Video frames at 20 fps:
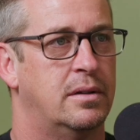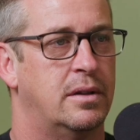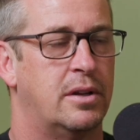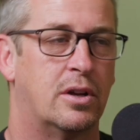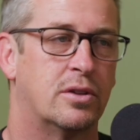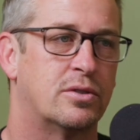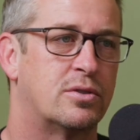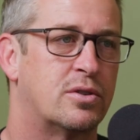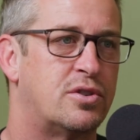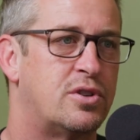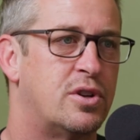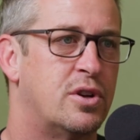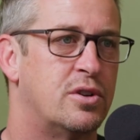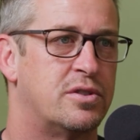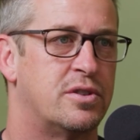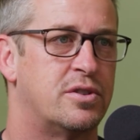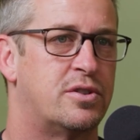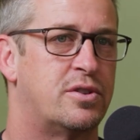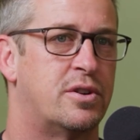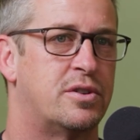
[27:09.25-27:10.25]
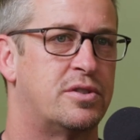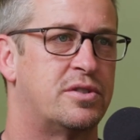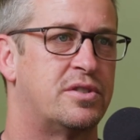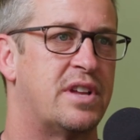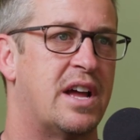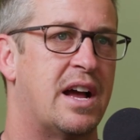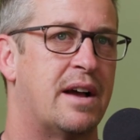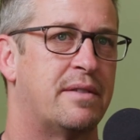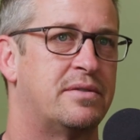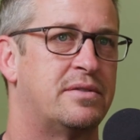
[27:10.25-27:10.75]
It also shows in church
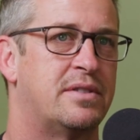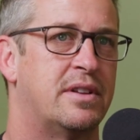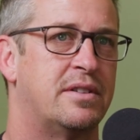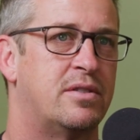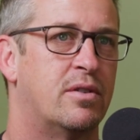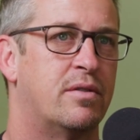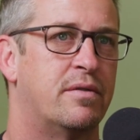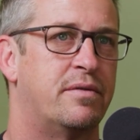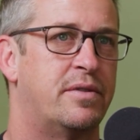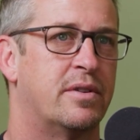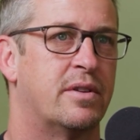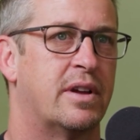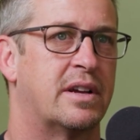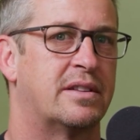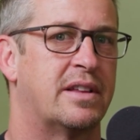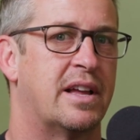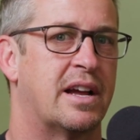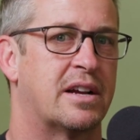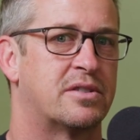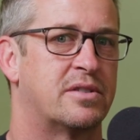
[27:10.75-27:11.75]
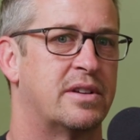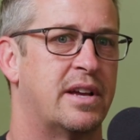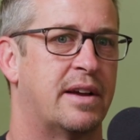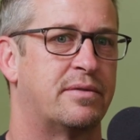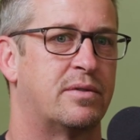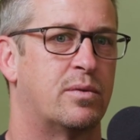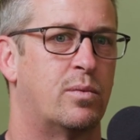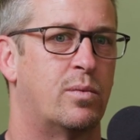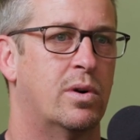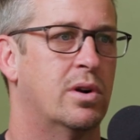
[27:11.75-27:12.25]
staffs that don't feel like they actually
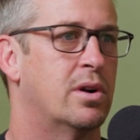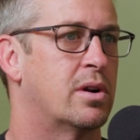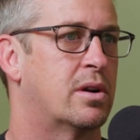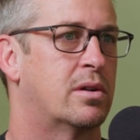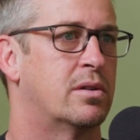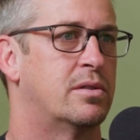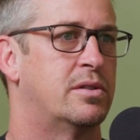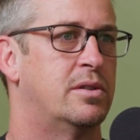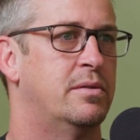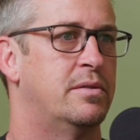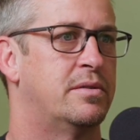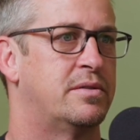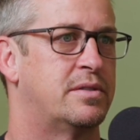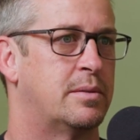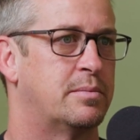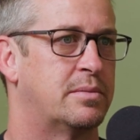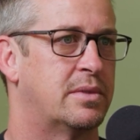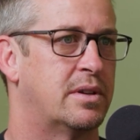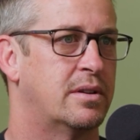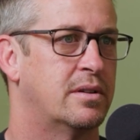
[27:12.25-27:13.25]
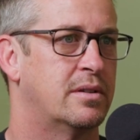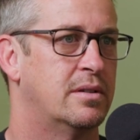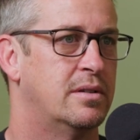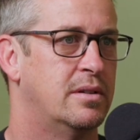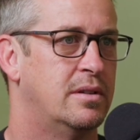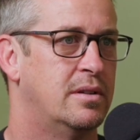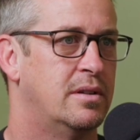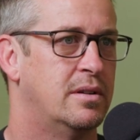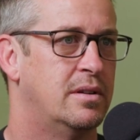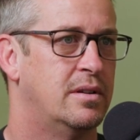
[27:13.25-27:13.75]
have to work or do something.
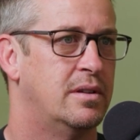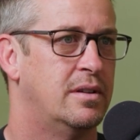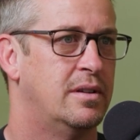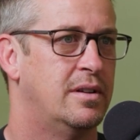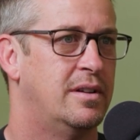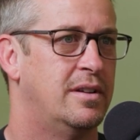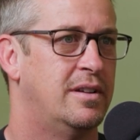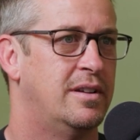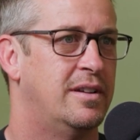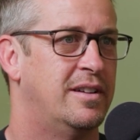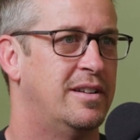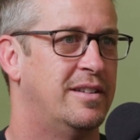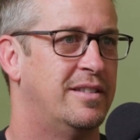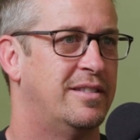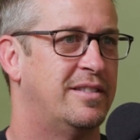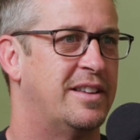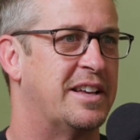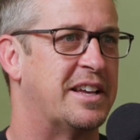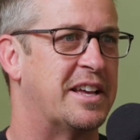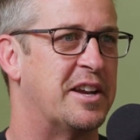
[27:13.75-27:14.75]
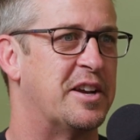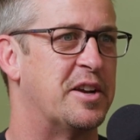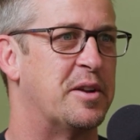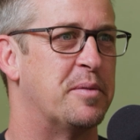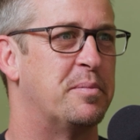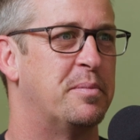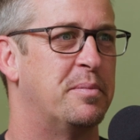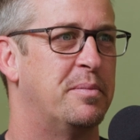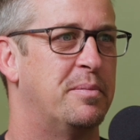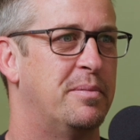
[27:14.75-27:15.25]
They get
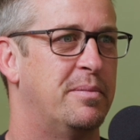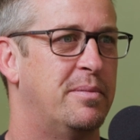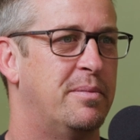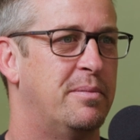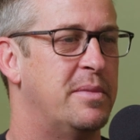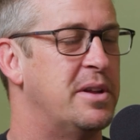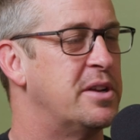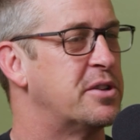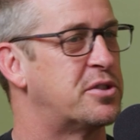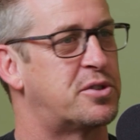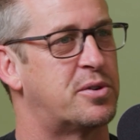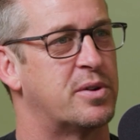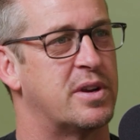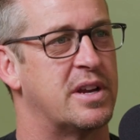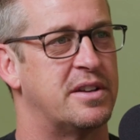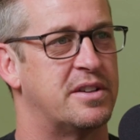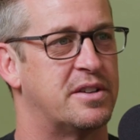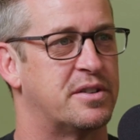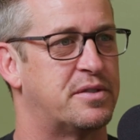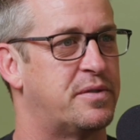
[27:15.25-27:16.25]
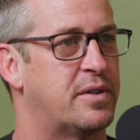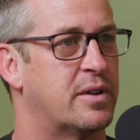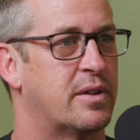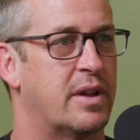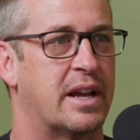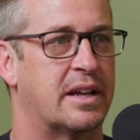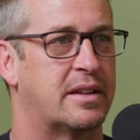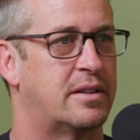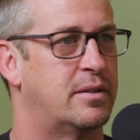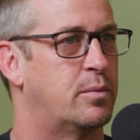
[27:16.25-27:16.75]
into ministry and just feel
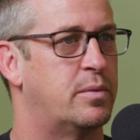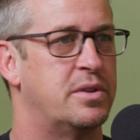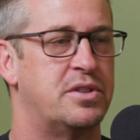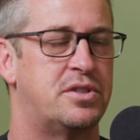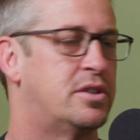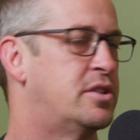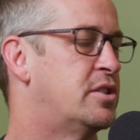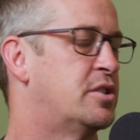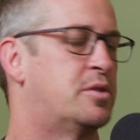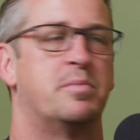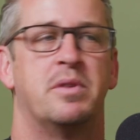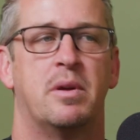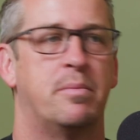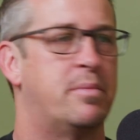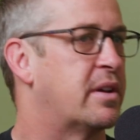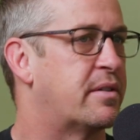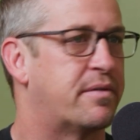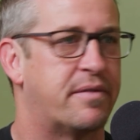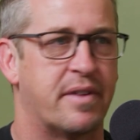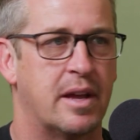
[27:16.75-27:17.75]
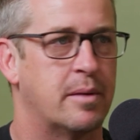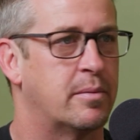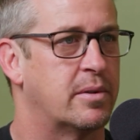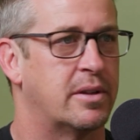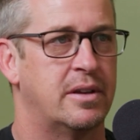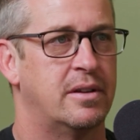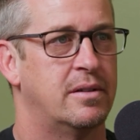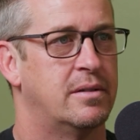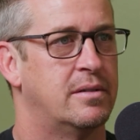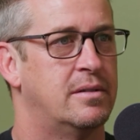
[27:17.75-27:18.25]
like that we should just be a big
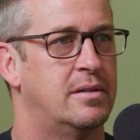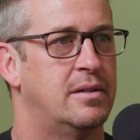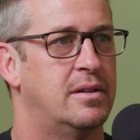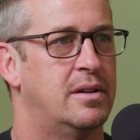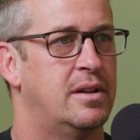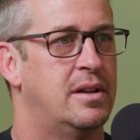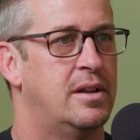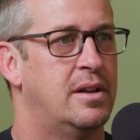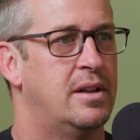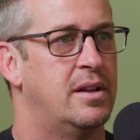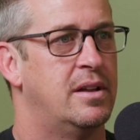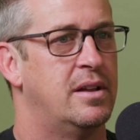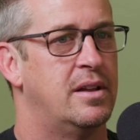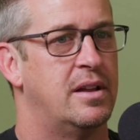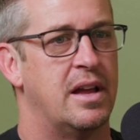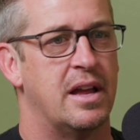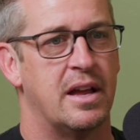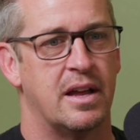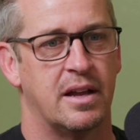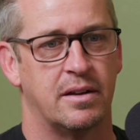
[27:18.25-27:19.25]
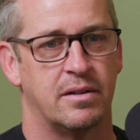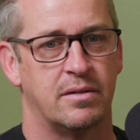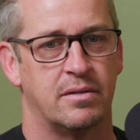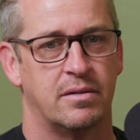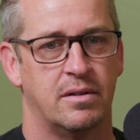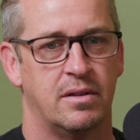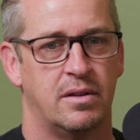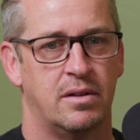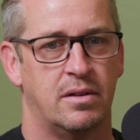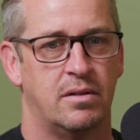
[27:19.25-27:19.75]
family. And
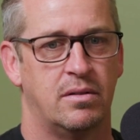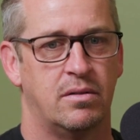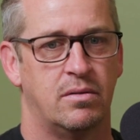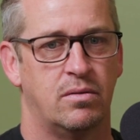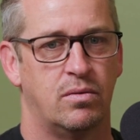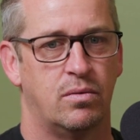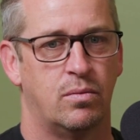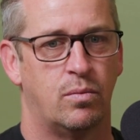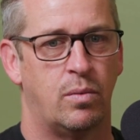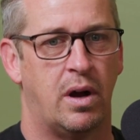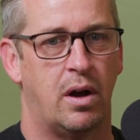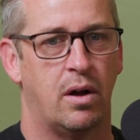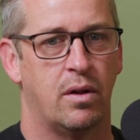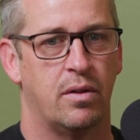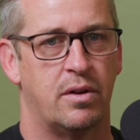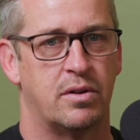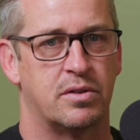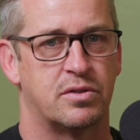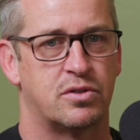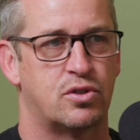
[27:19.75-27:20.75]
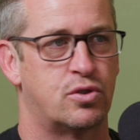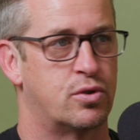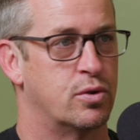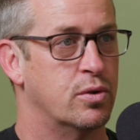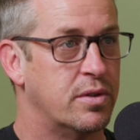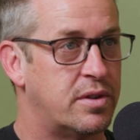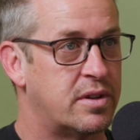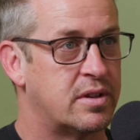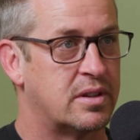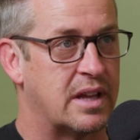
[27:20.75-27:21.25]
while there's
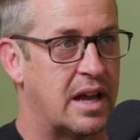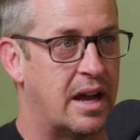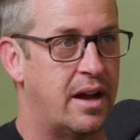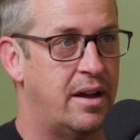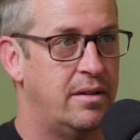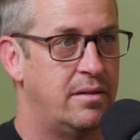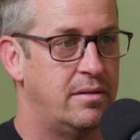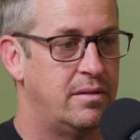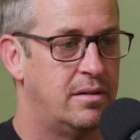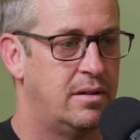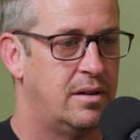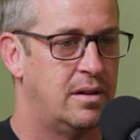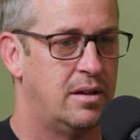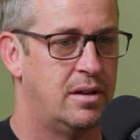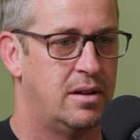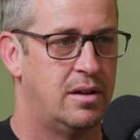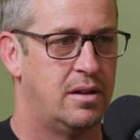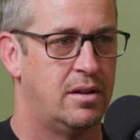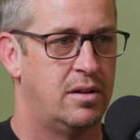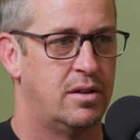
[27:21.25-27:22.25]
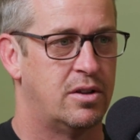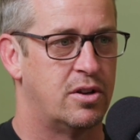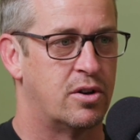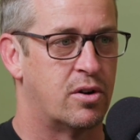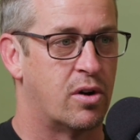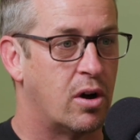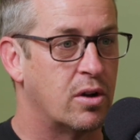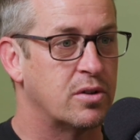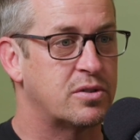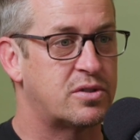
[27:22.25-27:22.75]
truth in that,
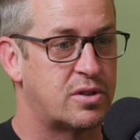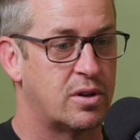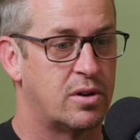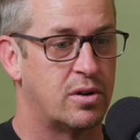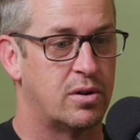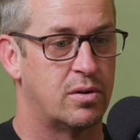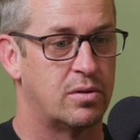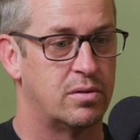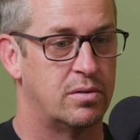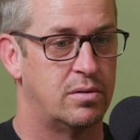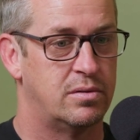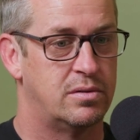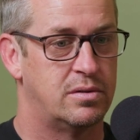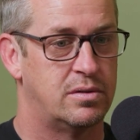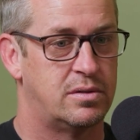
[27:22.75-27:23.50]
you're also